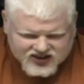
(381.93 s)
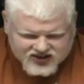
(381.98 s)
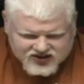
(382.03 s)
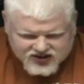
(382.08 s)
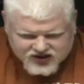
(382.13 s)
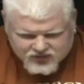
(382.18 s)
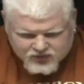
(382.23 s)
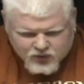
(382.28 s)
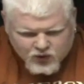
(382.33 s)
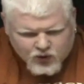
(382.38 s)

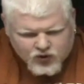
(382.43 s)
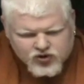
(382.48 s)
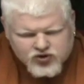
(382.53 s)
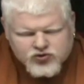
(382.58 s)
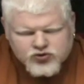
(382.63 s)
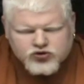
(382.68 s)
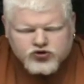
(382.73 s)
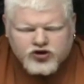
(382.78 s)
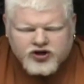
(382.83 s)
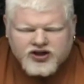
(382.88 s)
The more
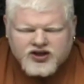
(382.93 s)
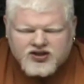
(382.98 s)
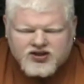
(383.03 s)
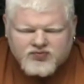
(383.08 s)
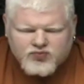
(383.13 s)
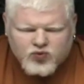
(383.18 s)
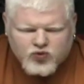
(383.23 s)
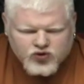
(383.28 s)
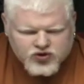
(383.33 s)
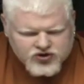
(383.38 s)
you drink
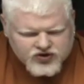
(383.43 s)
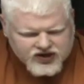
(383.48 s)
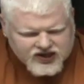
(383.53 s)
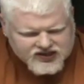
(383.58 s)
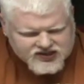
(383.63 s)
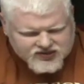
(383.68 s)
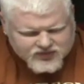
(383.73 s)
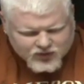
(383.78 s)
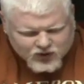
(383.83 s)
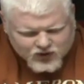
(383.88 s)
it, the more you
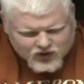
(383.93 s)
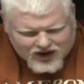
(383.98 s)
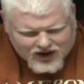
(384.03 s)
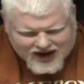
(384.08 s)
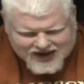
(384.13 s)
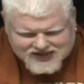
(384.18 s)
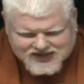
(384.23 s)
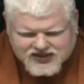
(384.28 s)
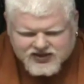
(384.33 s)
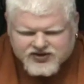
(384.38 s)
get some
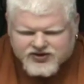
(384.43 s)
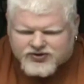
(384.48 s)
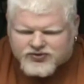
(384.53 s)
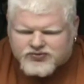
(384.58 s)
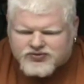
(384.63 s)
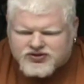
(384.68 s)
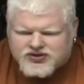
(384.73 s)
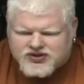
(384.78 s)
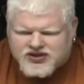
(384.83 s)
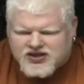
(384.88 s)
grassy
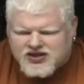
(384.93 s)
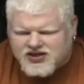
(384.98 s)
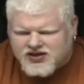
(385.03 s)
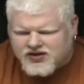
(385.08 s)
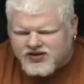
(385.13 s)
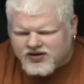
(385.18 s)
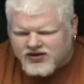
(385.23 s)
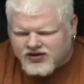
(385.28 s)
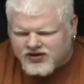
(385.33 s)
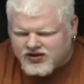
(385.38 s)
notes.
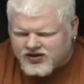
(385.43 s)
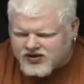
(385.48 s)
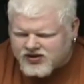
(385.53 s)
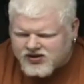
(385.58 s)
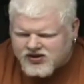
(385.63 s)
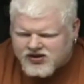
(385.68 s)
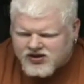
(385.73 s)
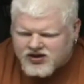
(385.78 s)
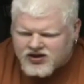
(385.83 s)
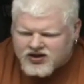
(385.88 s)

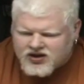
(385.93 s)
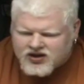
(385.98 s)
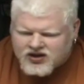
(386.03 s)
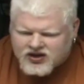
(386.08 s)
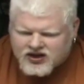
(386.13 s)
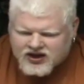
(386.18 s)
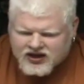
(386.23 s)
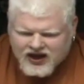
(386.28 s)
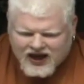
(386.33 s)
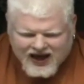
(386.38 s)

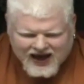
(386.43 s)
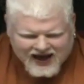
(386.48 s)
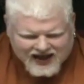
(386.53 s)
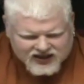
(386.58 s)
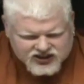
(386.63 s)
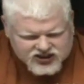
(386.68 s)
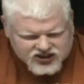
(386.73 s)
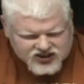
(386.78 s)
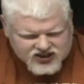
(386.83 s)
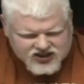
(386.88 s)
It
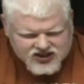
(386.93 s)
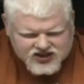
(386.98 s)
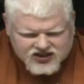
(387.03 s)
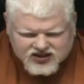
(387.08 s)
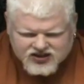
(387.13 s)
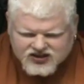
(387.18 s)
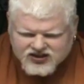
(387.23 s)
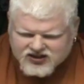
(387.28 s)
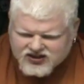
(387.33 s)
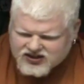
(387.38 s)
actually,
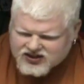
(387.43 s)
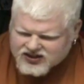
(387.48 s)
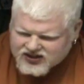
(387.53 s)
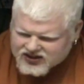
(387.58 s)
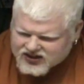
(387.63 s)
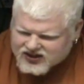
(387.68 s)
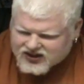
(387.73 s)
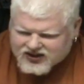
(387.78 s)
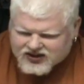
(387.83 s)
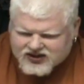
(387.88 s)

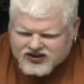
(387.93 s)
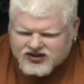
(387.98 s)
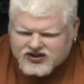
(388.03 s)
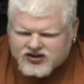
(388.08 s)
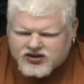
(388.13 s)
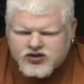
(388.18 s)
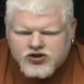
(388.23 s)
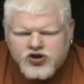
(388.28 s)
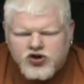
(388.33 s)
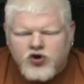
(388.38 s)

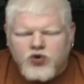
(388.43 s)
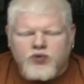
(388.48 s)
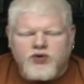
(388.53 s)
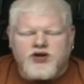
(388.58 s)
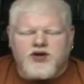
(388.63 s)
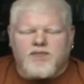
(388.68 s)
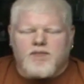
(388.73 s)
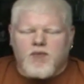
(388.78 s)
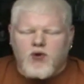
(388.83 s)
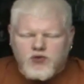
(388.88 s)
you know,
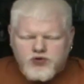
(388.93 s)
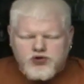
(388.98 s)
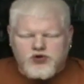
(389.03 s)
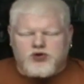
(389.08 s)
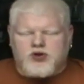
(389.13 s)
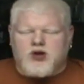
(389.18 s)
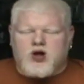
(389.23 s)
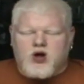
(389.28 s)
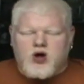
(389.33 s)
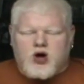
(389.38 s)
when you mow
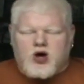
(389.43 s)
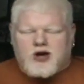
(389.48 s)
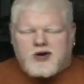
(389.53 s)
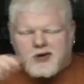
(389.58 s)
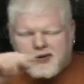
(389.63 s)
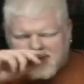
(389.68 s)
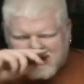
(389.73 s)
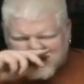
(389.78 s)
your lawn